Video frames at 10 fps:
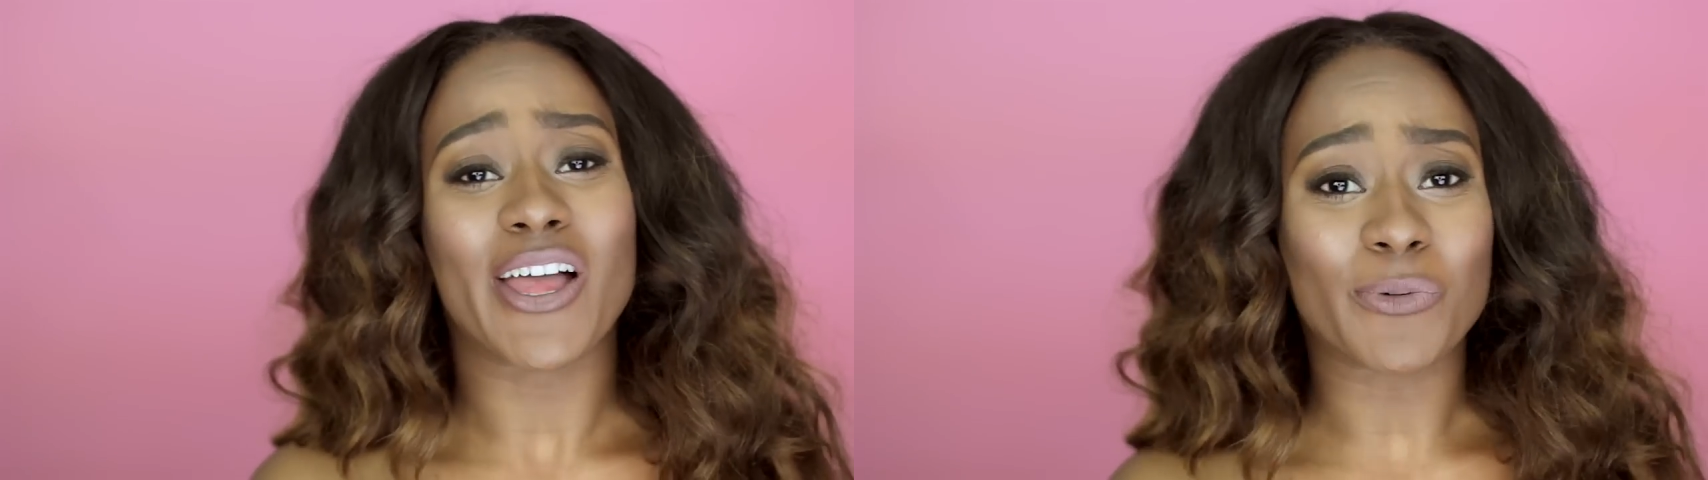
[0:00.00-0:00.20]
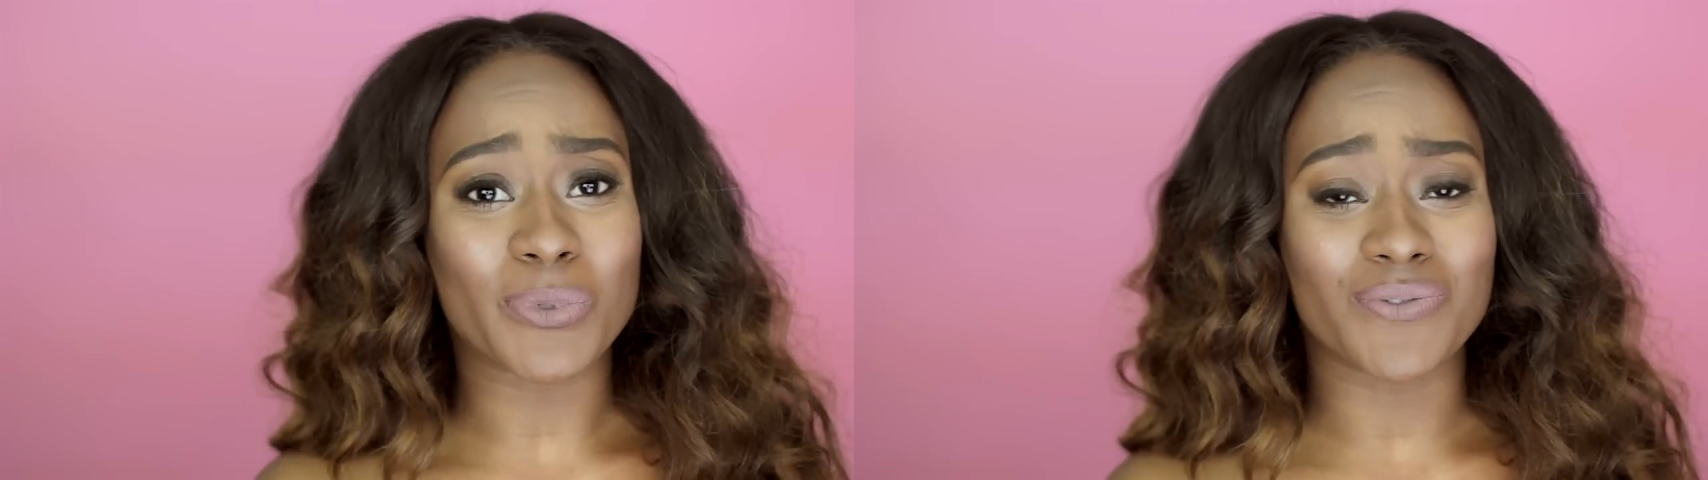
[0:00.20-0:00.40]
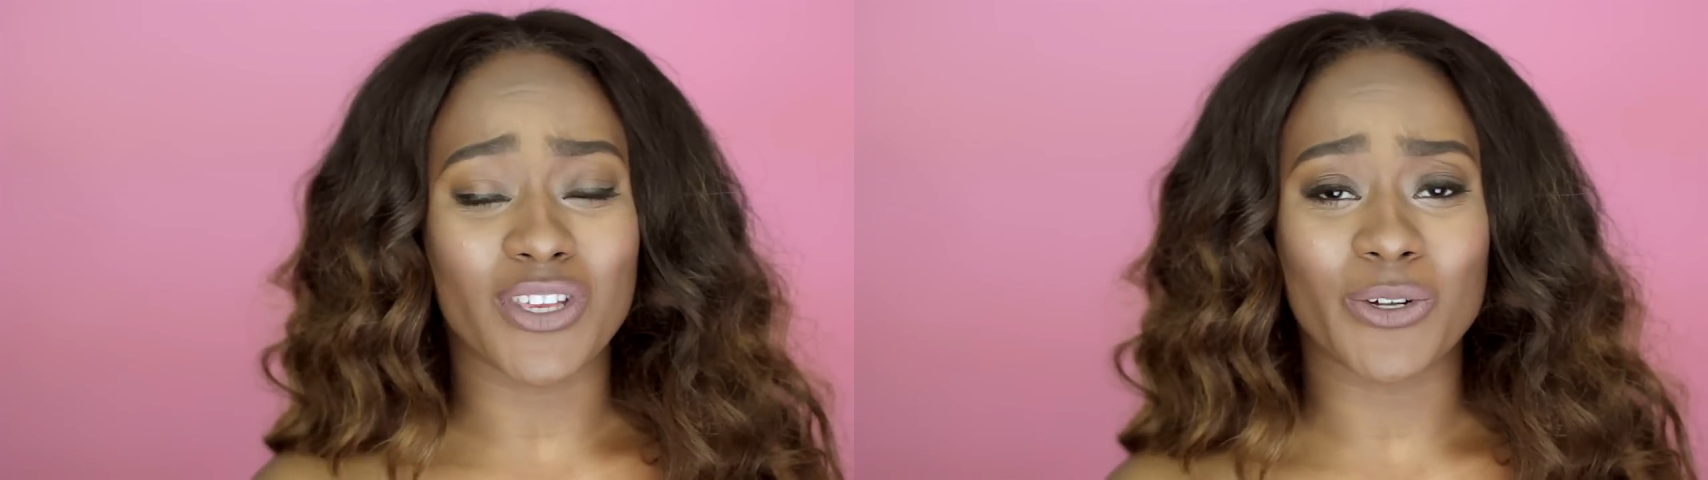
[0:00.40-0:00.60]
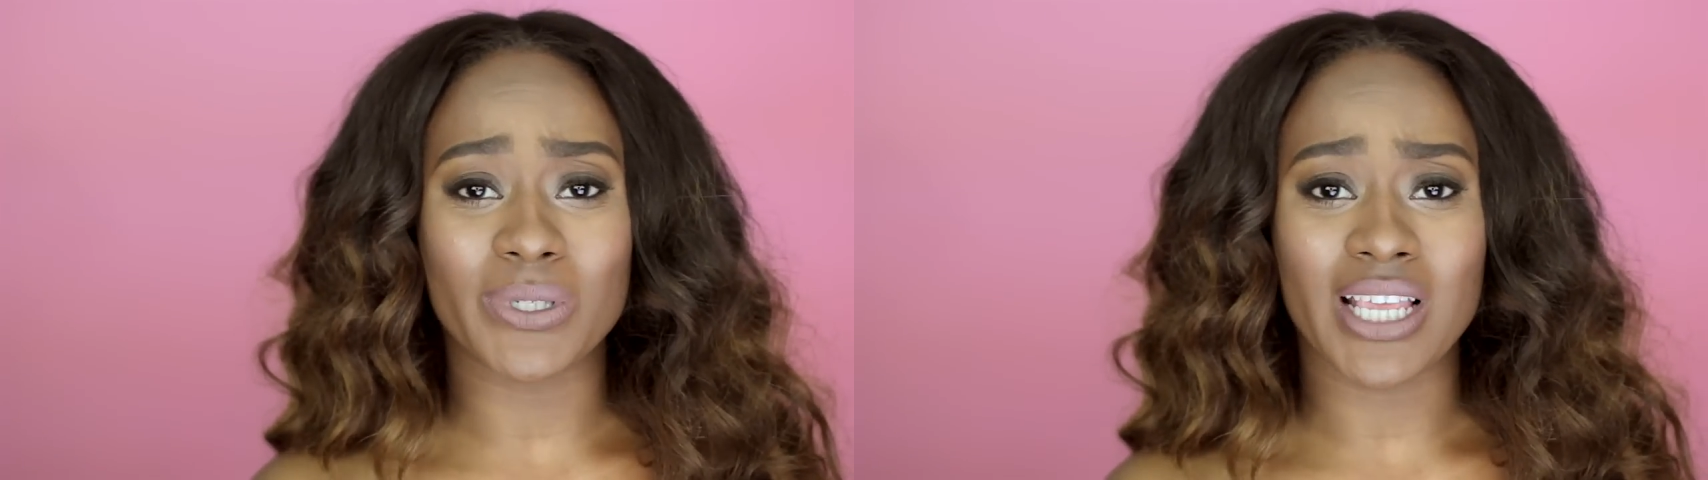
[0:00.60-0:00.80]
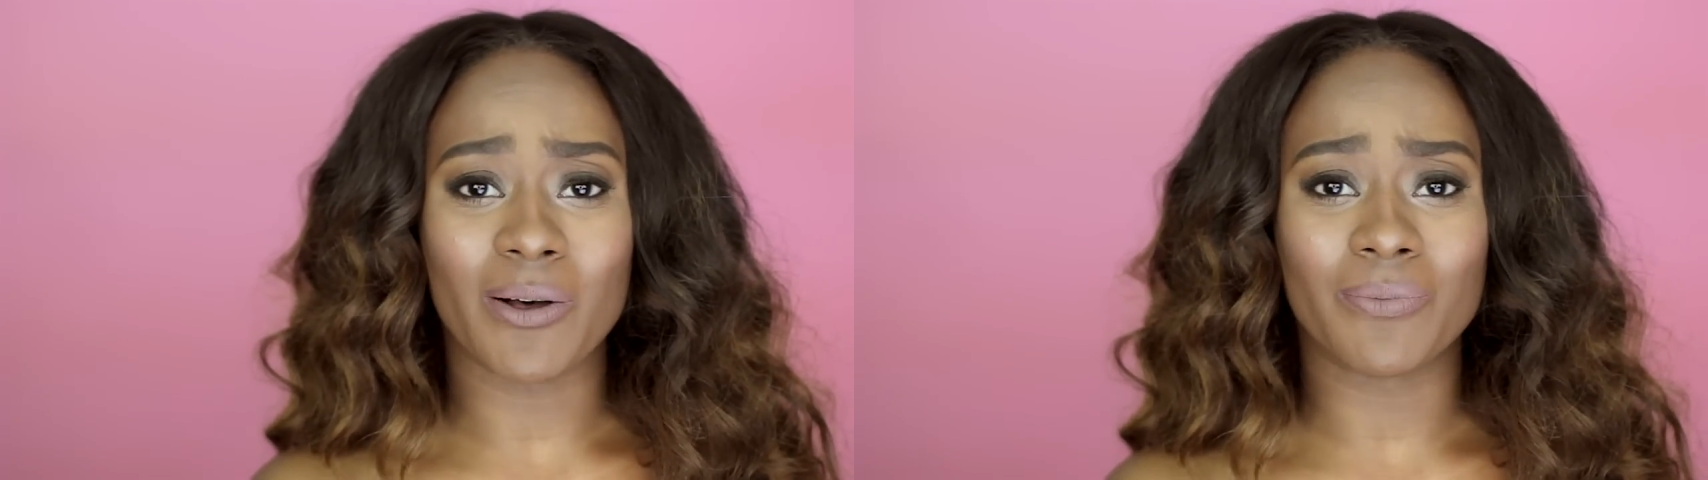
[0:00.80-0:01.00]
I hope this
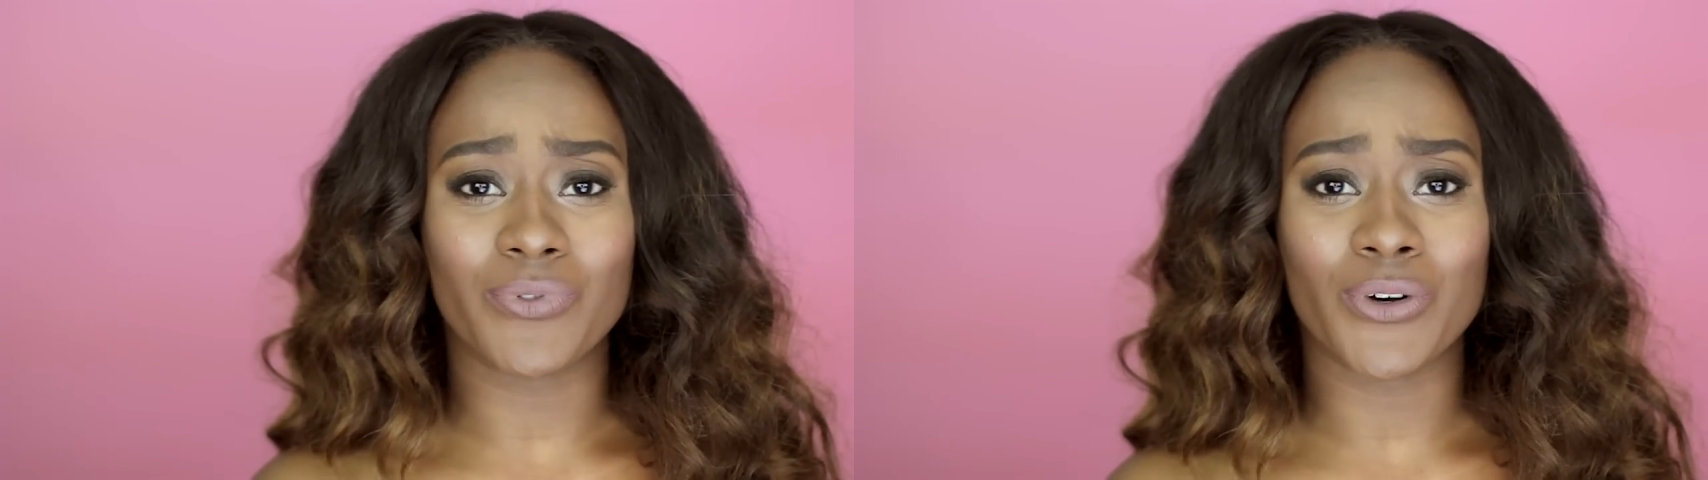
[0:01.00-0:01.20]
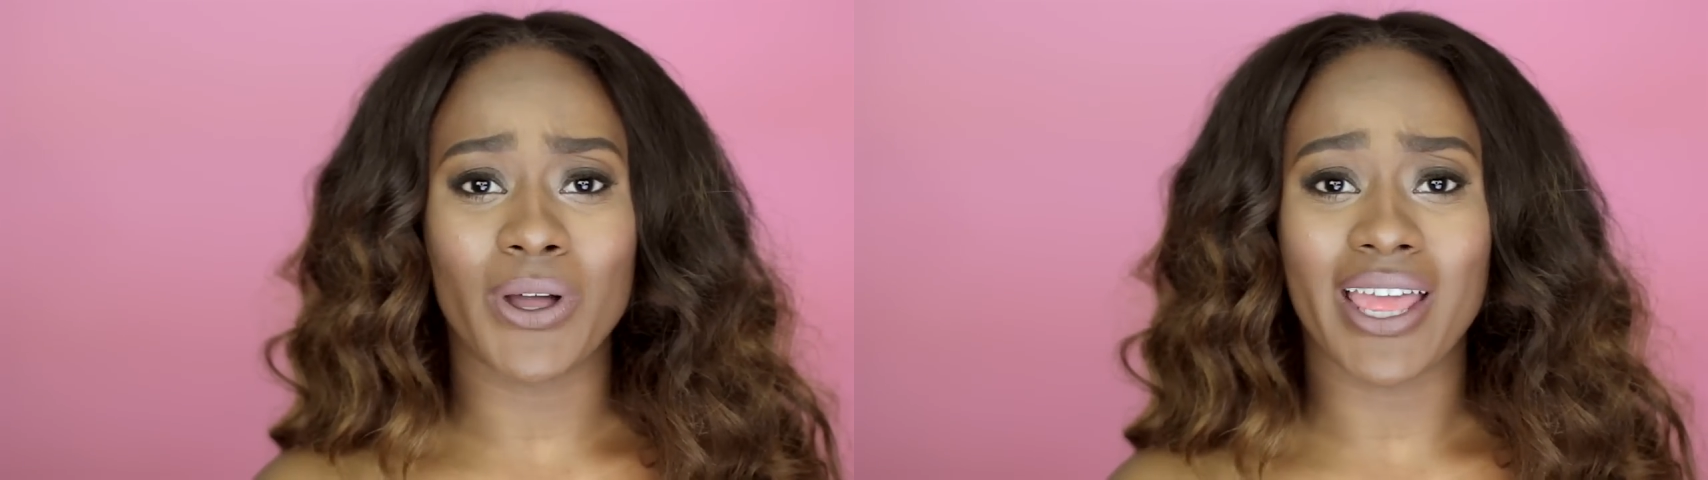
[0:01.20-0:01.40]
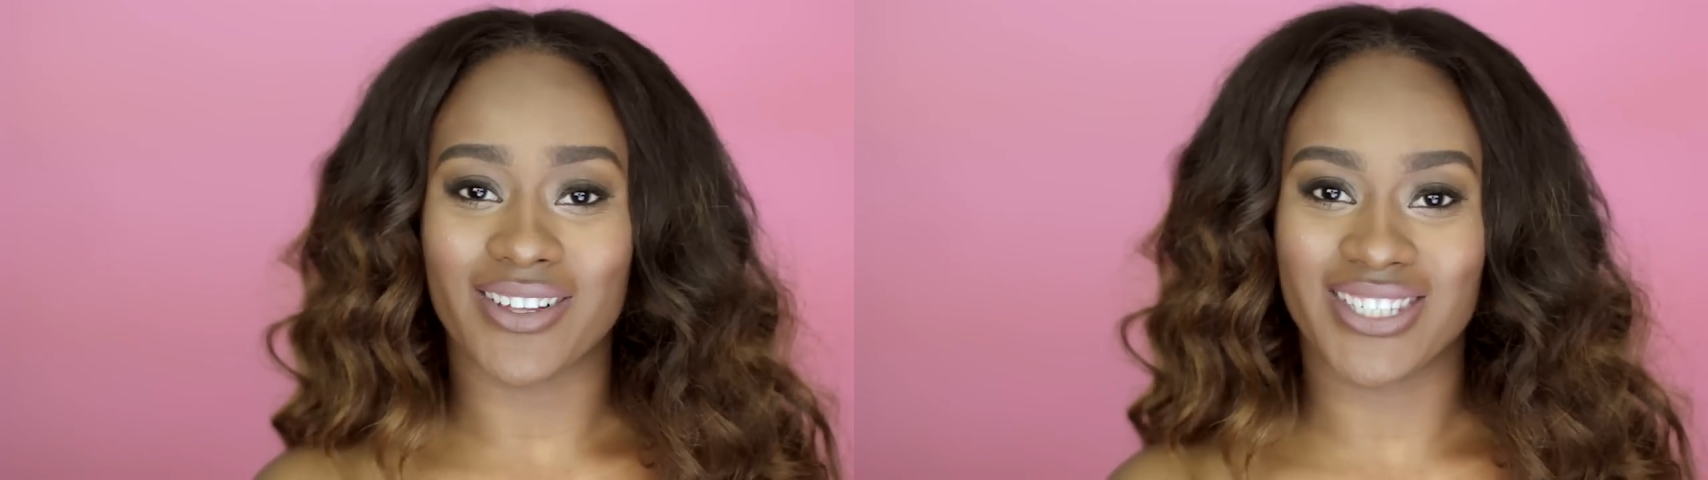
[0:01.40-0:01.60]
video was helpful,